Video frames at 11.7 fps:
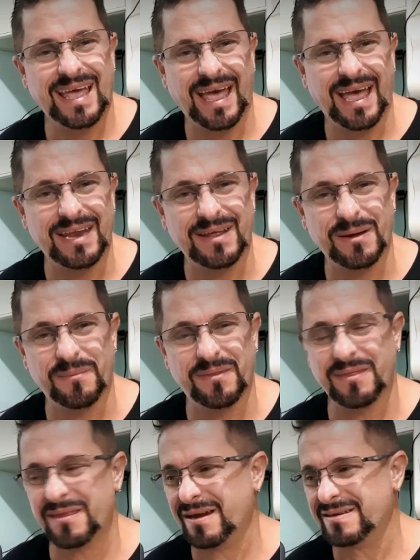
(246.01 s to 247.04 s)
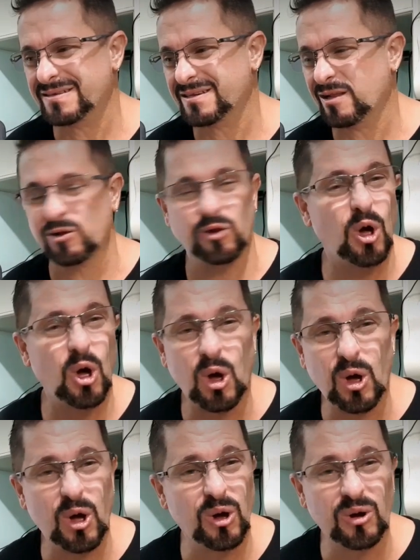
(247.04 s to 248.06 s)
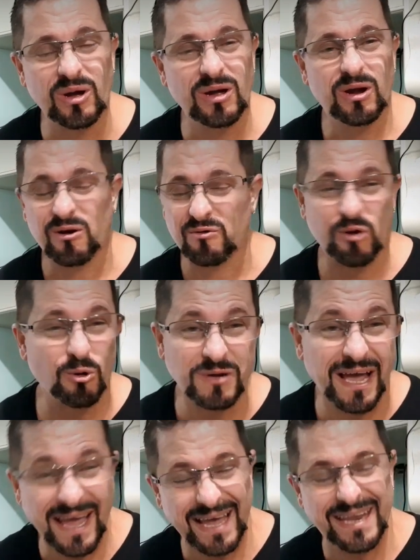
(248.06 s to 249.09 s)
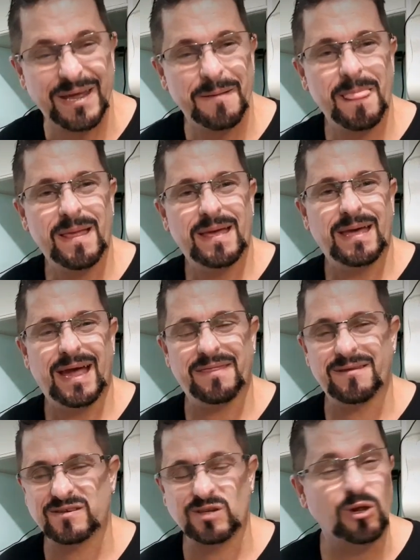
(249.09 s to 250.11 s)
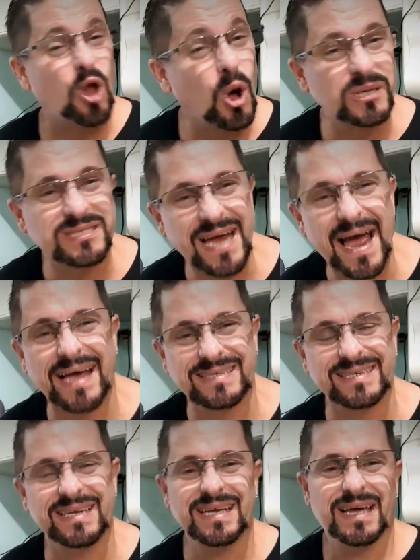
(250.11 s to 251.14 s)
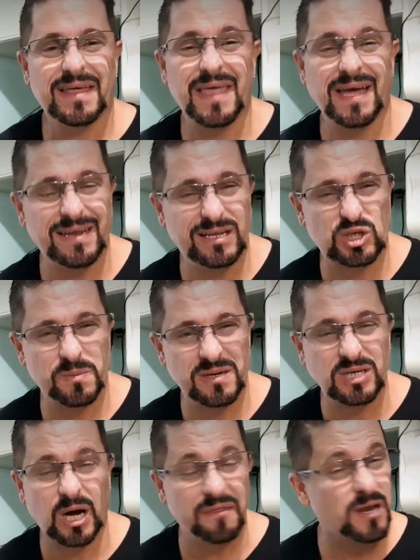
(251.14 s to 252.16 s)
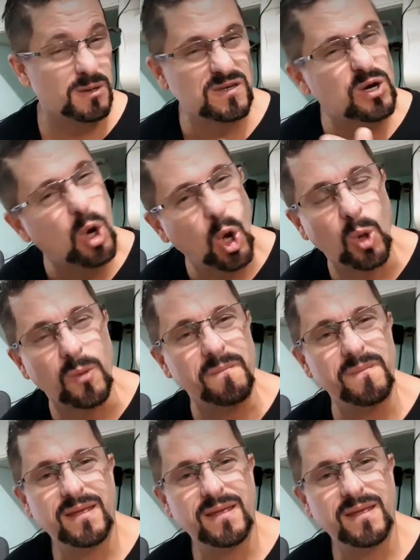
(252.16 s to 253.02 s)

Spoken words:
And there's a long road ahead. And there's a long task that needs to be done. There is a goal.